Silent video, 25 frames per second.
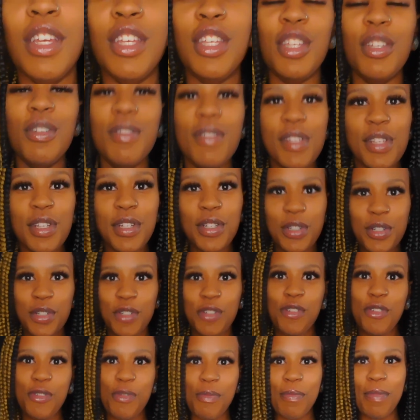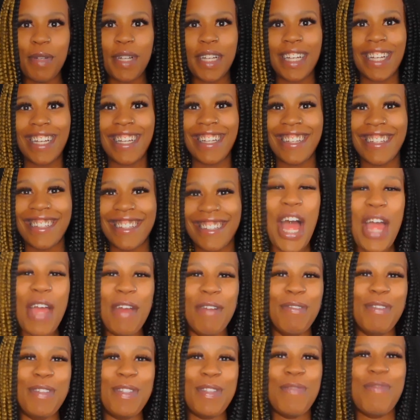YouTube, I
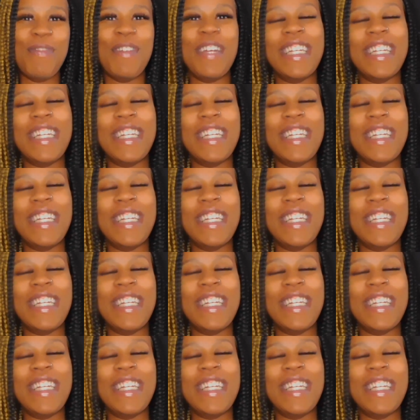am super